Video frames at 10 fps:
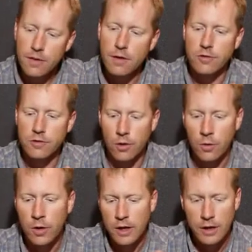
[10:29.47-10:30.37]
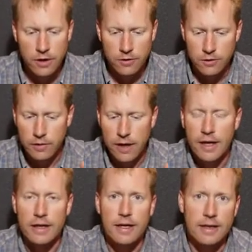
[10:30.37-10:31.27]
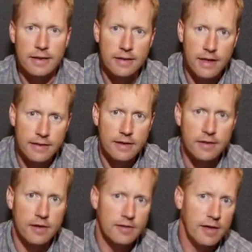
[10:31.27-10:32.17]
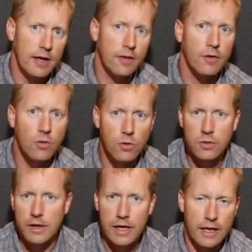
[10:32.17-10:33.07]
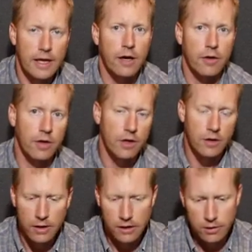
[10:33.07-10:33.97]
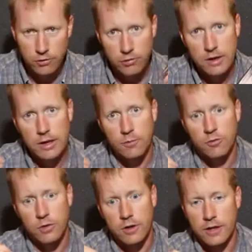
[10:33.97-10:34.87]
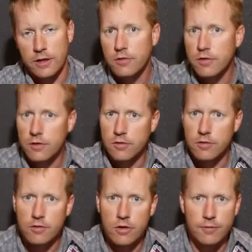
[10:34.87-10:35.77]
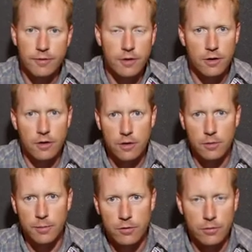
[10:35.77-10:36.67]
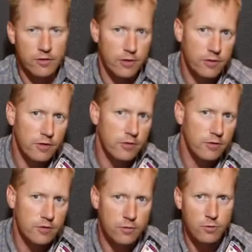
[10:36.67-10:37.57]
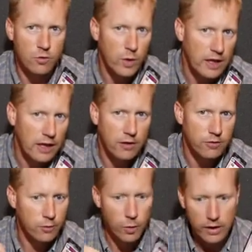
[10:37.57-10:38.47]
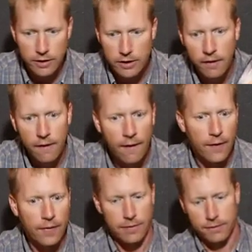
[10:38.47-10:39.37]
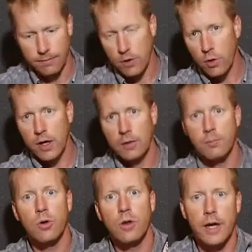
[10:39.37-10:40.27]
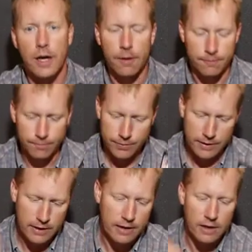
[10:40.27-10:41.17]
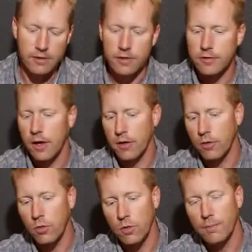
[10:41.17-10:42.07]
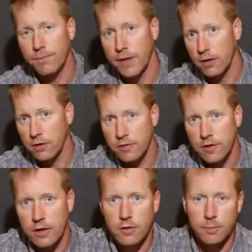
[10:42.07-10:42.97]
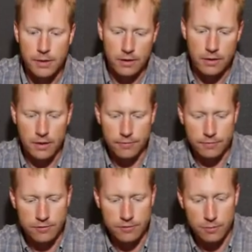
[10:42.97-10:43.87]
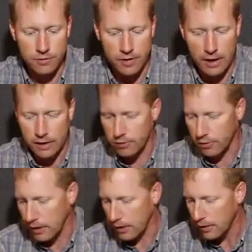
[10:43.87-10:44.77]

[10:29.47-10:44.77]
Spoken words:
So do that, let the dust out of the hole, get it out of there, keep drilling. As soon as you start feeling a little bit of resistance or some squeaking or squealing, go ahead and pull it out, get that dust out of the hole. That'll extend your bit life substantially.